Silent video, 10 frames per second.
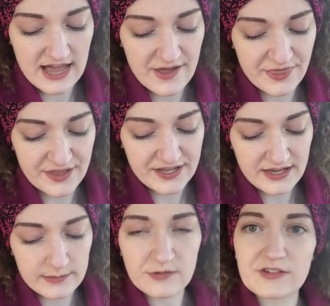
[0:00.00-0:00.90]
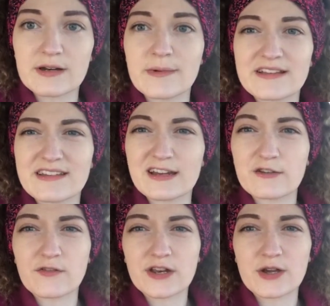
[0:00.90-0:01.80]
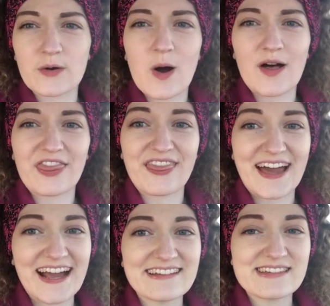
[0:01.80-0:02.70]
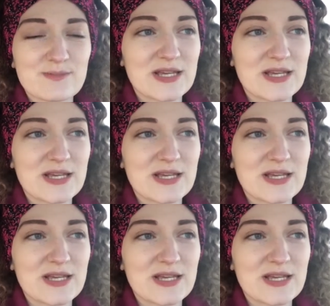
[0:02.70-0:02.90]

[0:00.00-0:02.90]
I think I'm just going to make today's video on that